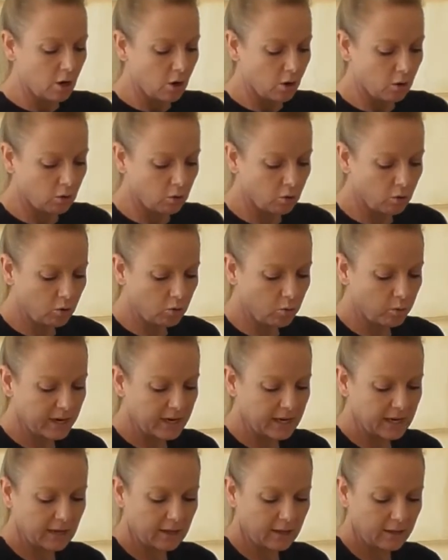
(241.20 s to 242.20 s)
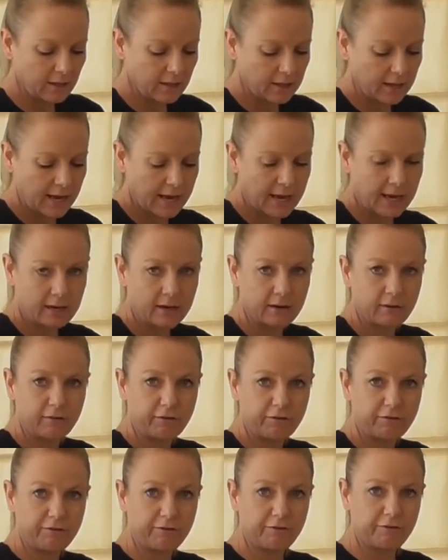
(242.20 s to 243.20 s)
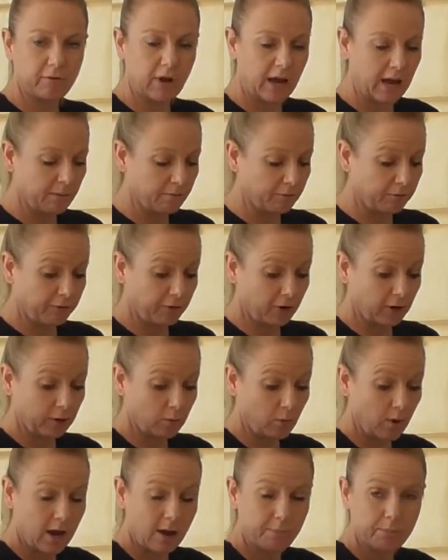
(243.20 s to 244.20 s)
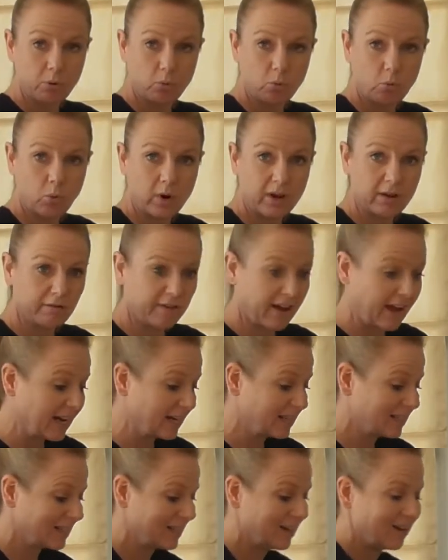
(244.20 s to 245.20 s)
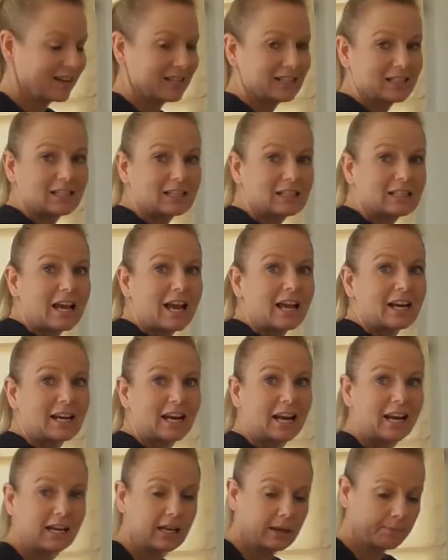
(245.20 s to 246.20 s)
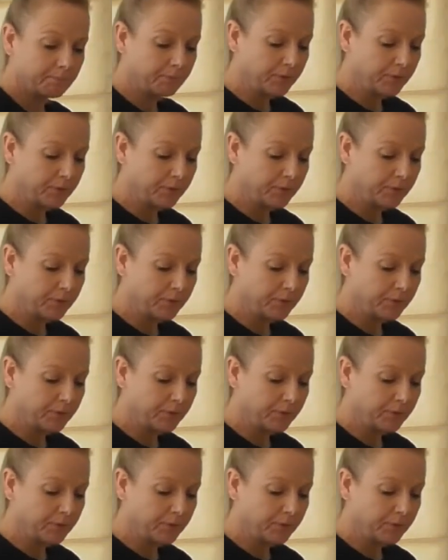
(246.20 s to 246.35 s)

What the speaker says: Or we can then follow up with a sliding technique.